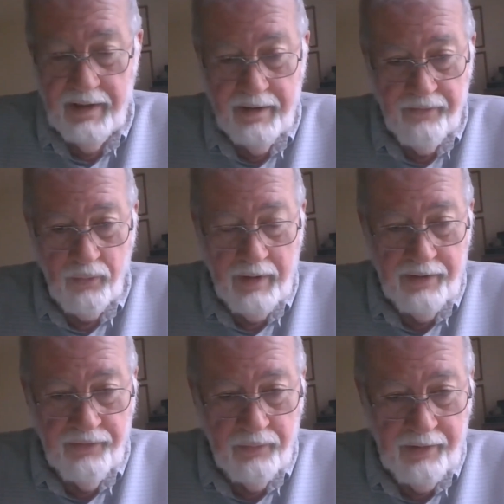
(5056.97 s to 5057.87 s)
I have the
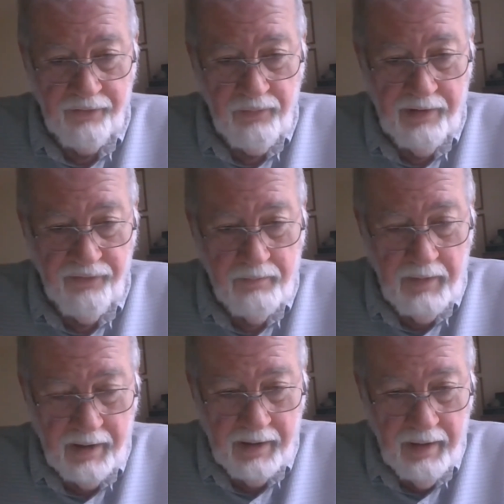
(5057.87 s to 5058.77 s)
right to
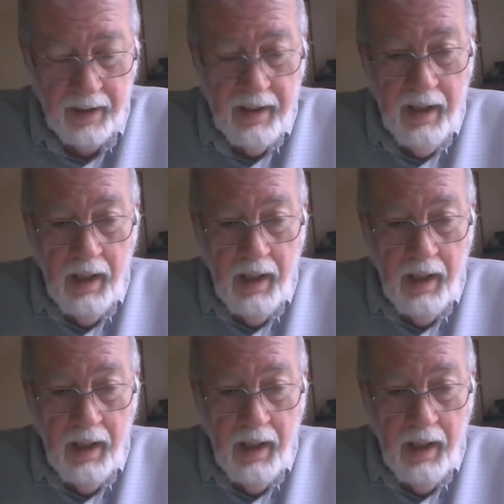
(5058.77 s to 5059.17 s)
express mine,